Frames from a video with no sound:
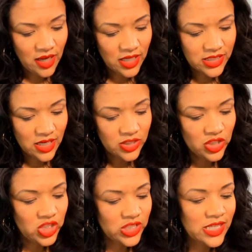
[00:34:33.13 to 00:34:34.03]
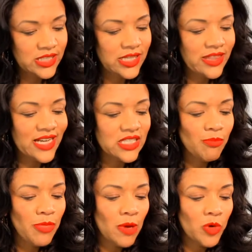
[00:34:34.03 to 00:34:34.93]
I saw G says, that's a
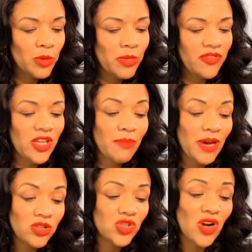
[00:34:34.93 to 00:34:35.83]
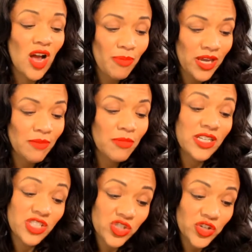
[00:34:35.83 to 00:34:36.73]
bummer about the about dropping, but
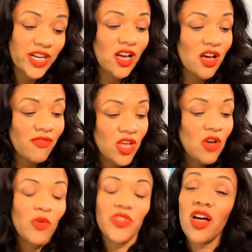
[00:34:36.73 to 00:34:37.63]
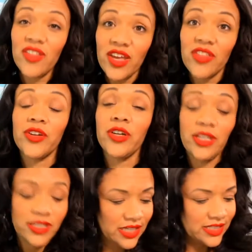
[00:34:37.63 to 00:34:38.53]
it's a trade-off with all the other
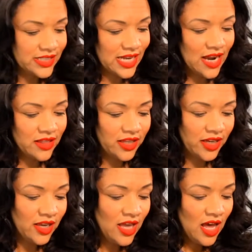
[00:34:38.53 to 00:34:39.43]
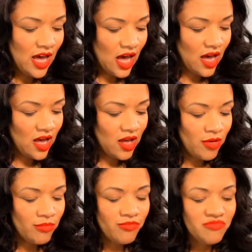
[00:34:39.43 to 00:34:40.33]
goodies. Exactly.
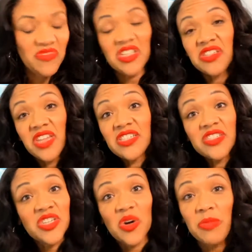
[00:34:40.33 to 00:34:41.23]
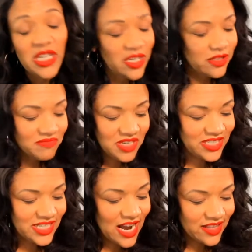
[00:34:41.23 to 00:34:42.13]
Then so be it.
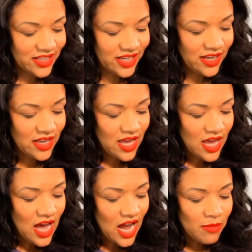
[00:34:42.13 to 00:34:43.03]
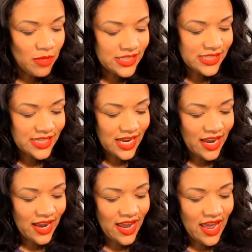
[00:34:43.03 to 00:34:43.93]
Exactly. I must
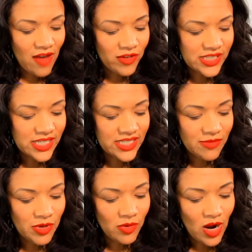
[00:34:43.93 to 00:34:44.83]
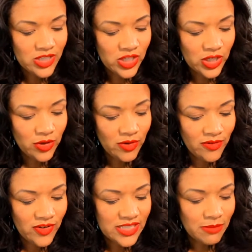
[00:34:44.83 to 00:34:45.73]
say, ever since I've been watching you and
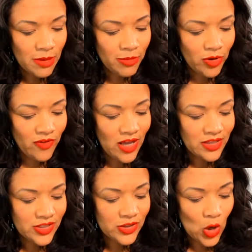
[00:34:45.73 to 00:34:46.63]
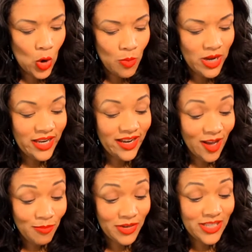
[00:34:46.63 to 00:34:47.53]
fixing my profile, so many
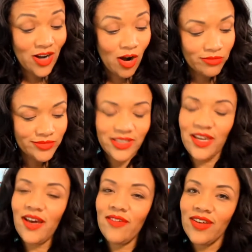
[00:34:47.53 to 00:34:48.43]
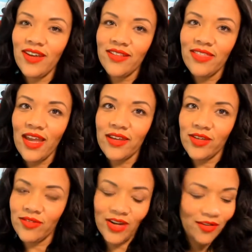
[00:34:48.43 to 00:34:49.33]
companies are, Kevin, thank
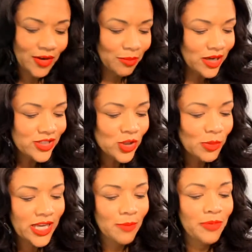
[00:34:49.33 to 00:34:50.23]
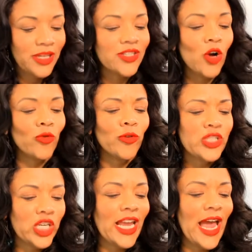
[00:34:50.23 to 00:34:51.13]
you very much. So many companies are
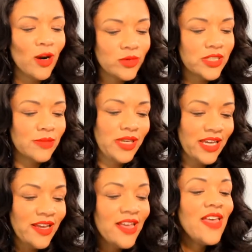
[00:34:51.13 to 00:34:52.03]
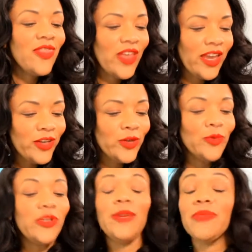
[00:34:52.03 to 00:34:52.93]
reaching out to me. Thank you.
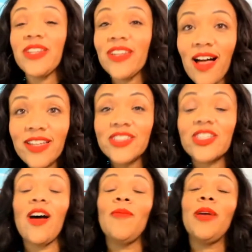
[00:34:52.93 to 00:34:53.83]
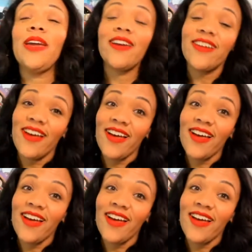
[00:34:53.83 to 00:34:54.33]
Keep the knowledge coming.